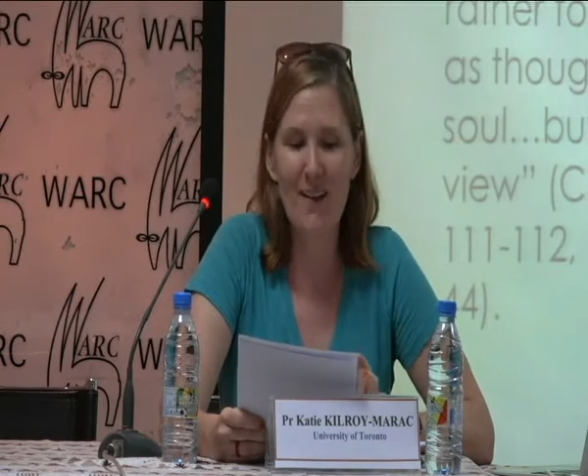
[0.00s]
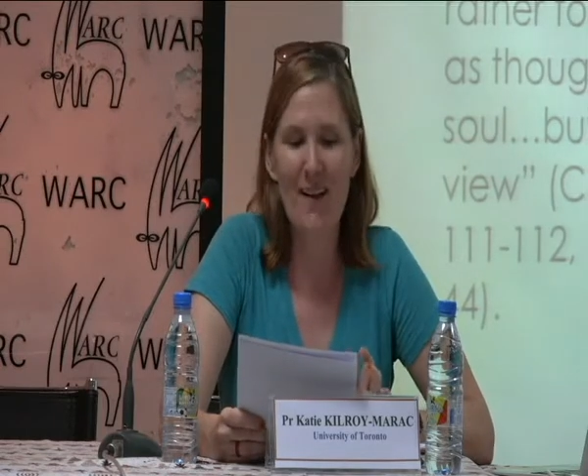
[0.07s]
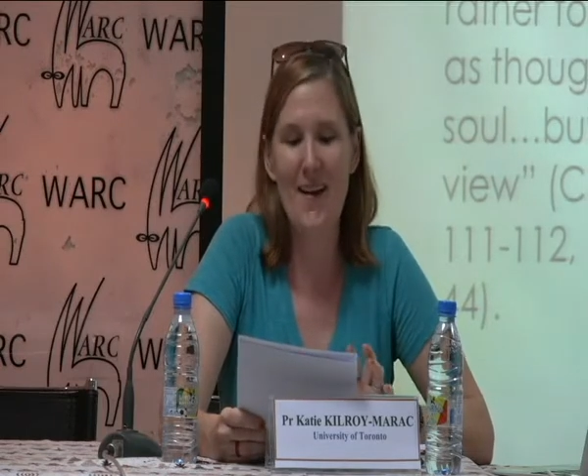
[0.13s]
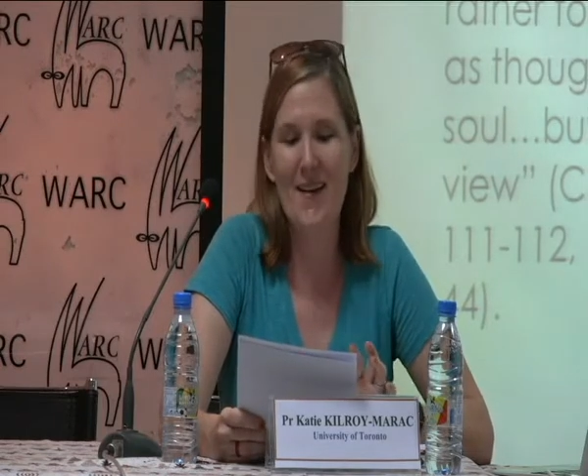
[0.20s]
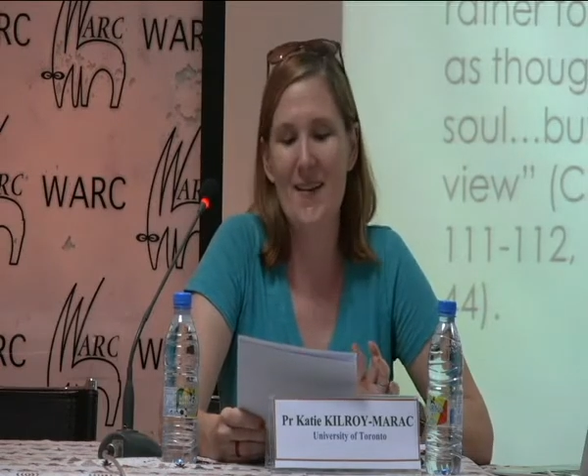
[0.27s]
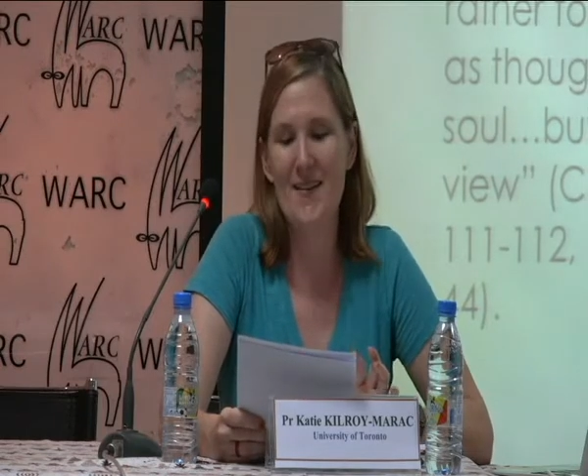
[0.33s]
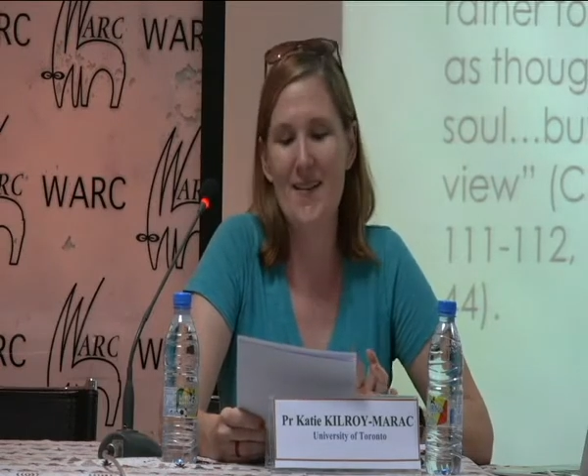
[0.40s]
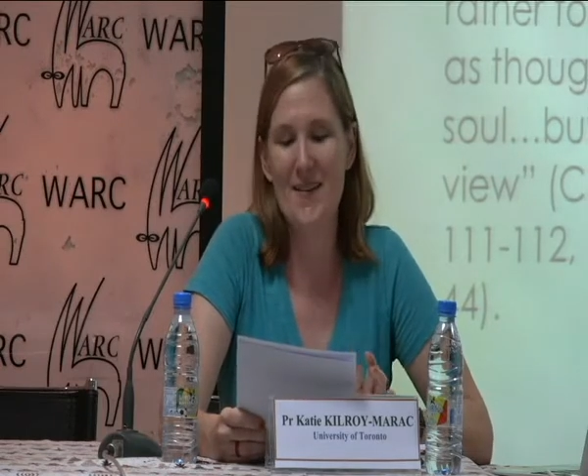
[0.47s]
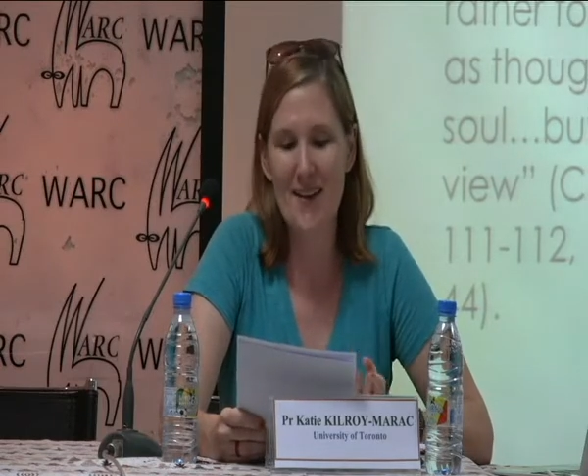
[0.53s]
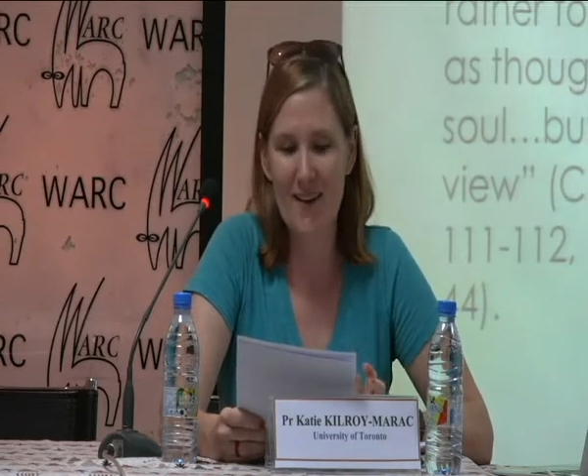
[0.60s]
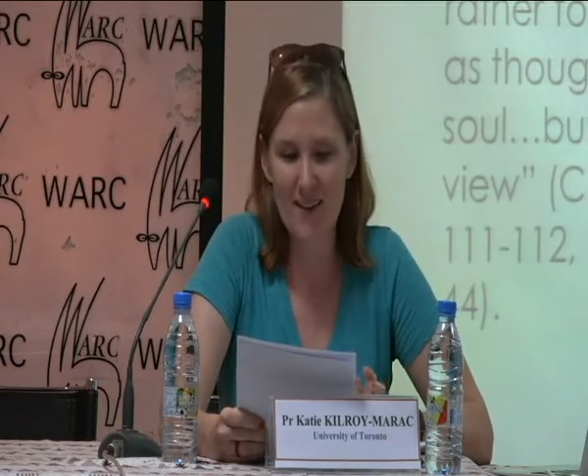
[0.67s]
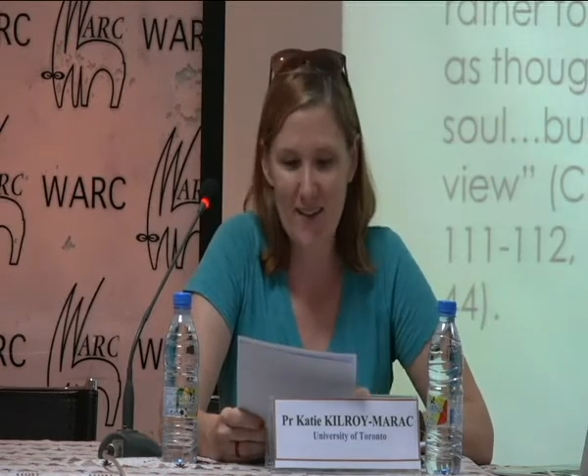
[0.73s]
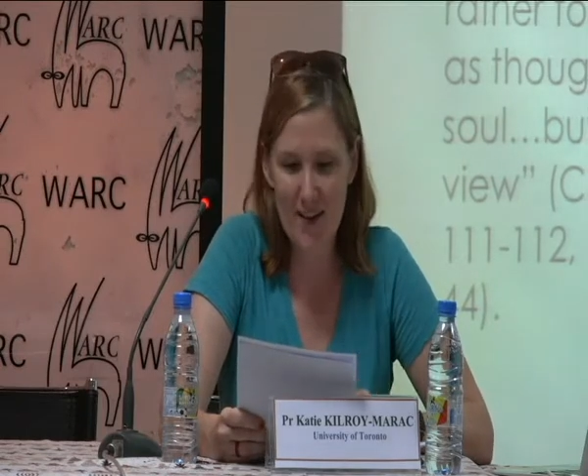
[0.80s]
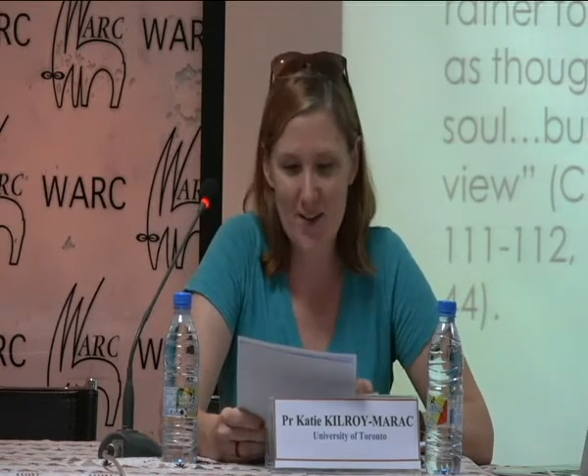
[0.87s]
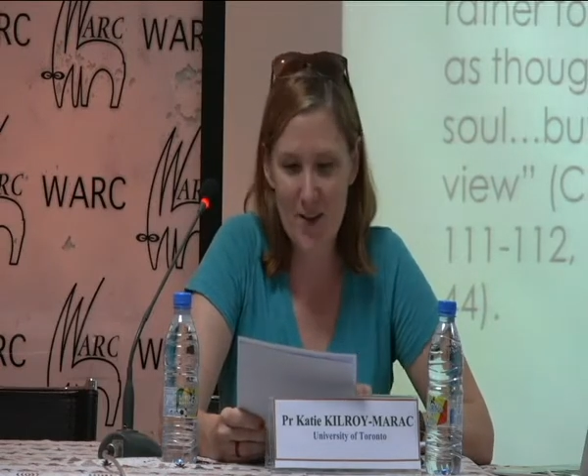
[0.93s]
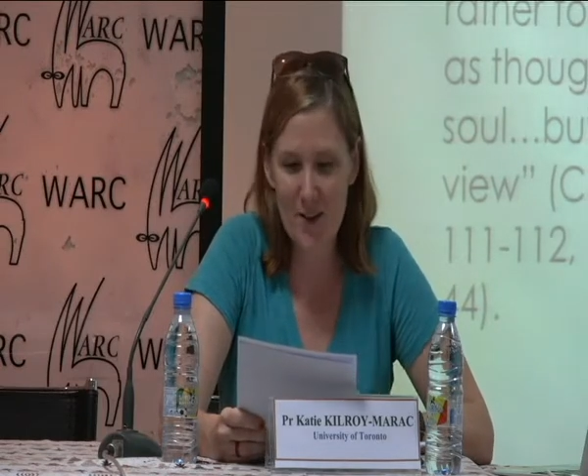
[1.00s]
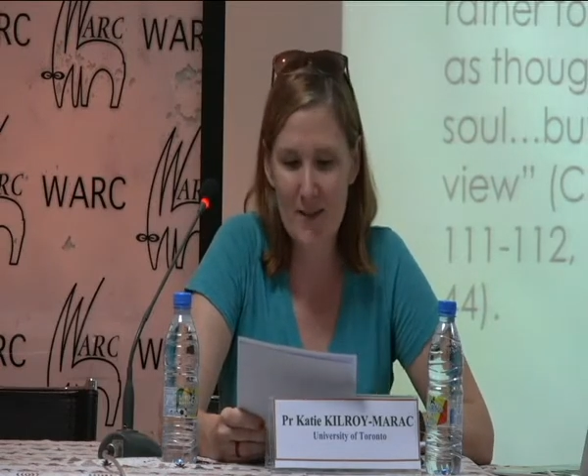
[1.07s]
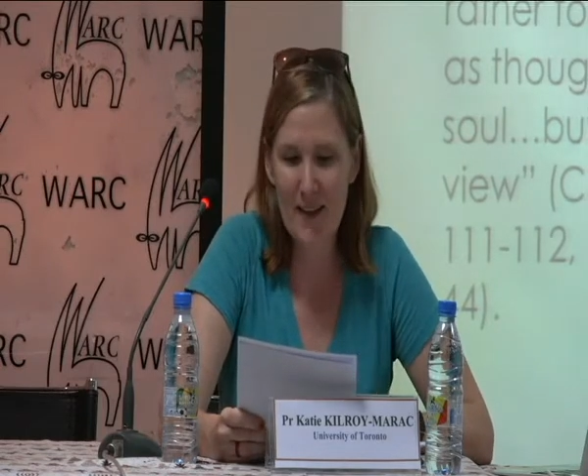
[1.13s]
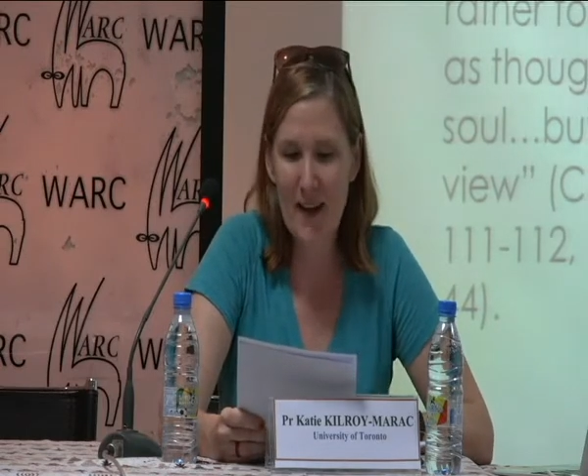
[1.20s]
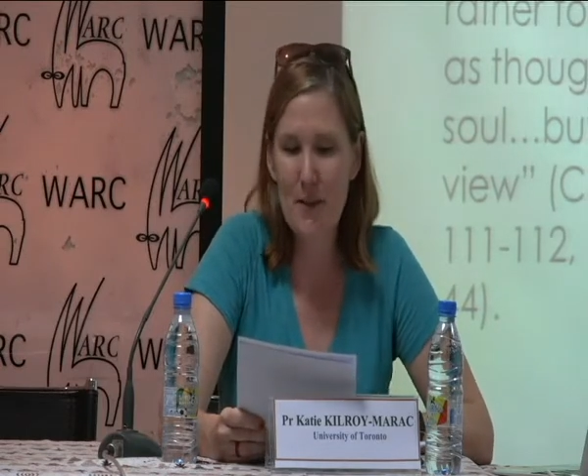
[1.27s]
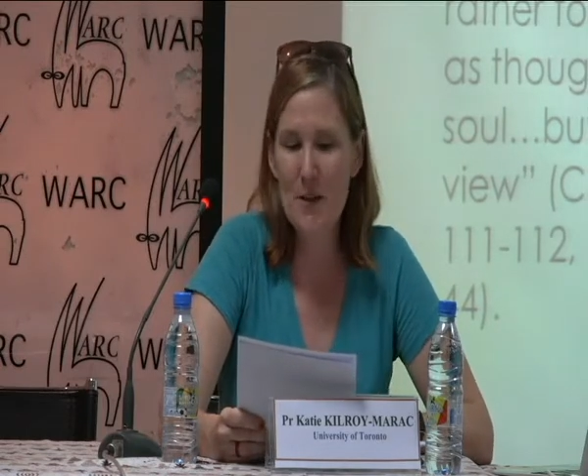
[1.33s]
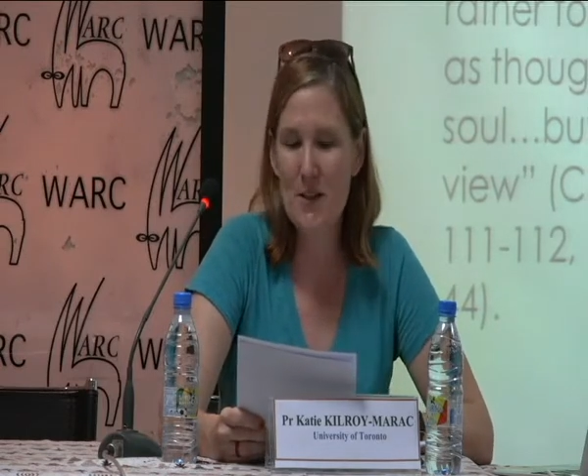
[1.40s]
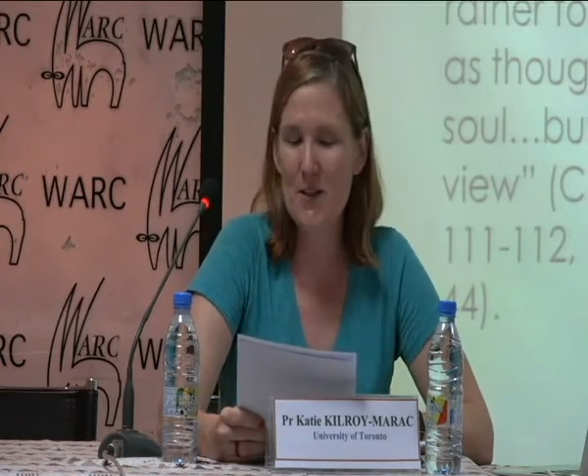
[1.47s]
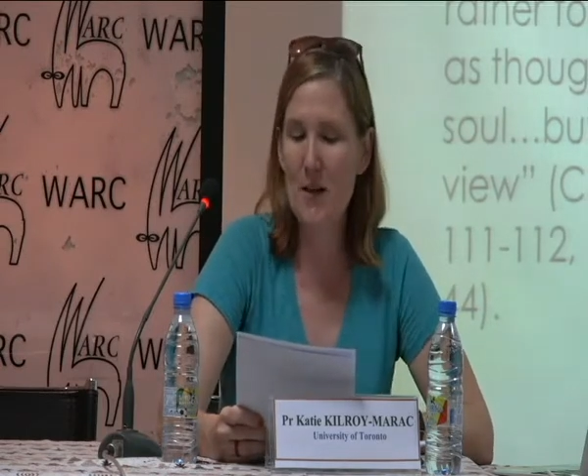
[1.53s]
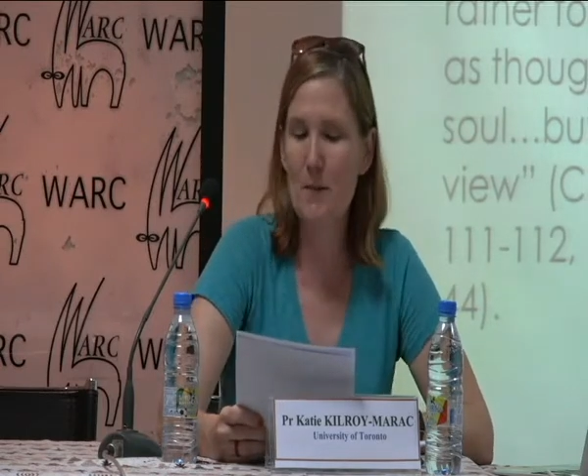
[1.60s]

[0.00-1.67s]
and psychological damage